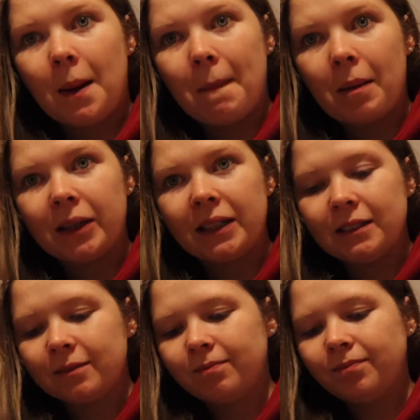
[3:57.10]
My leg.
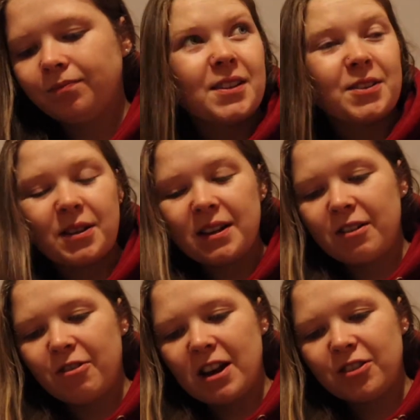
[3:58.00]
So I did a
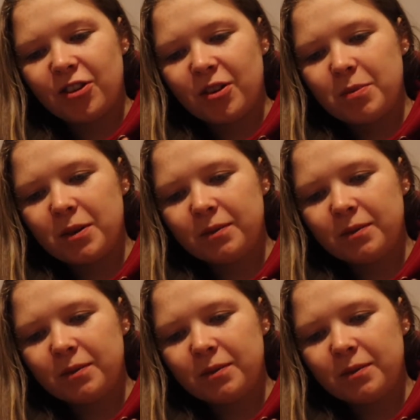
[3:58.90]
great job.